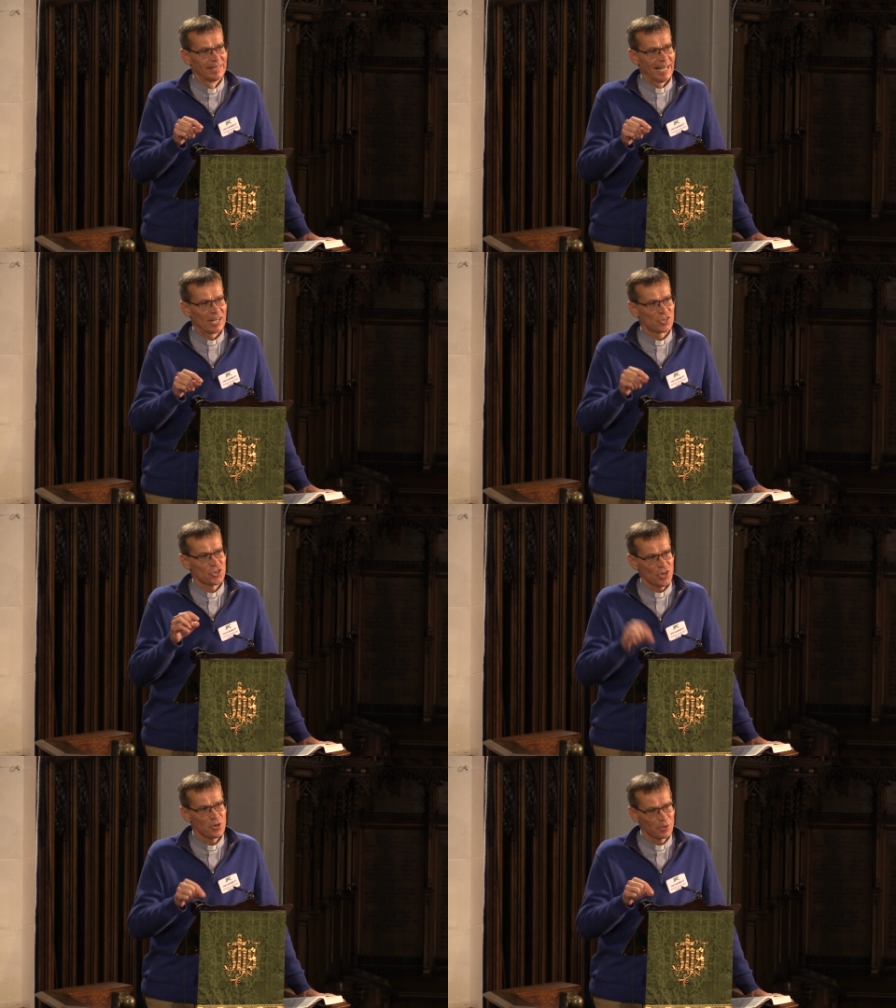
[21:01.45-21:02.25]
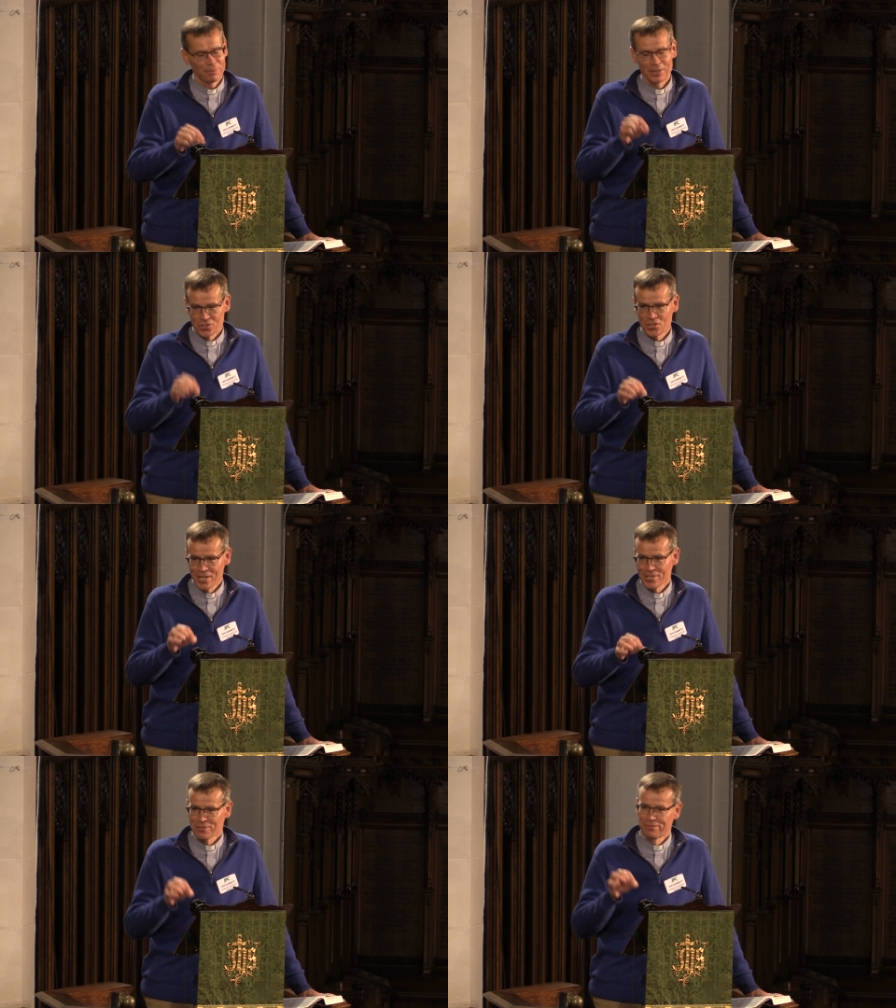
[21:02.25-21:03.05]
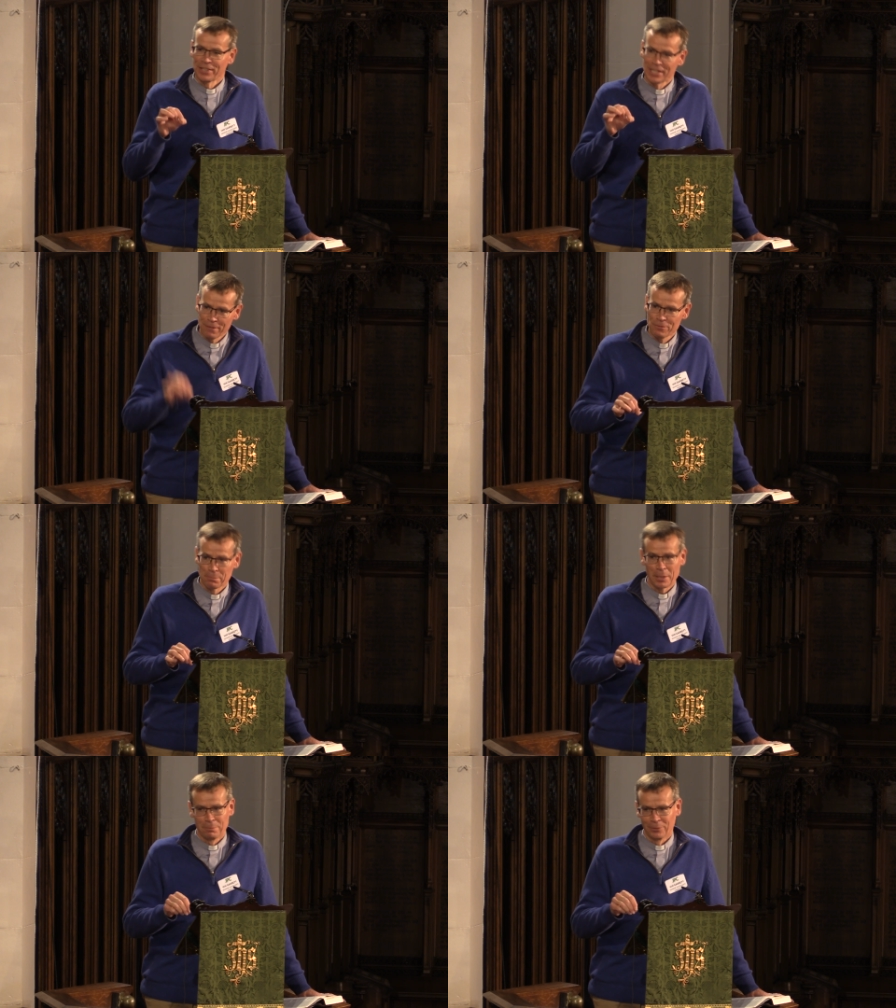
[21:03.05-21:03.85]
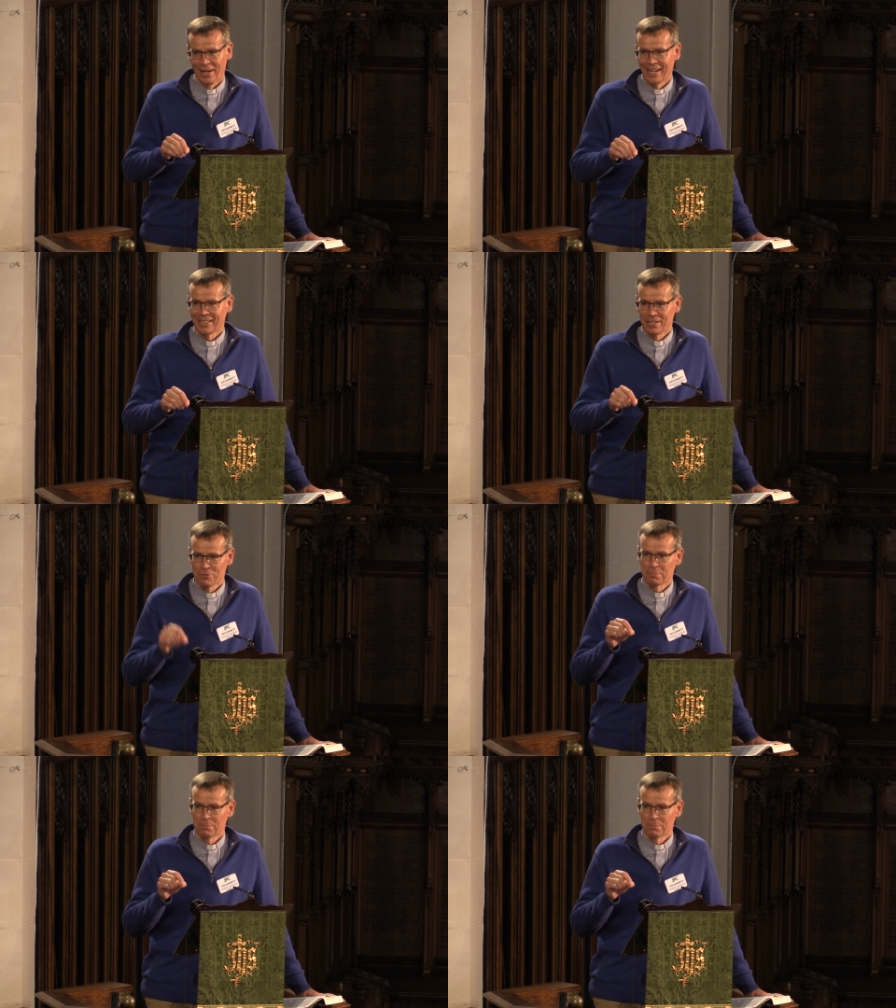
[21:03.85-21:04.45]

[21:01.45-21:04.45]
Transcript: and show them that Jesus forgives people and gives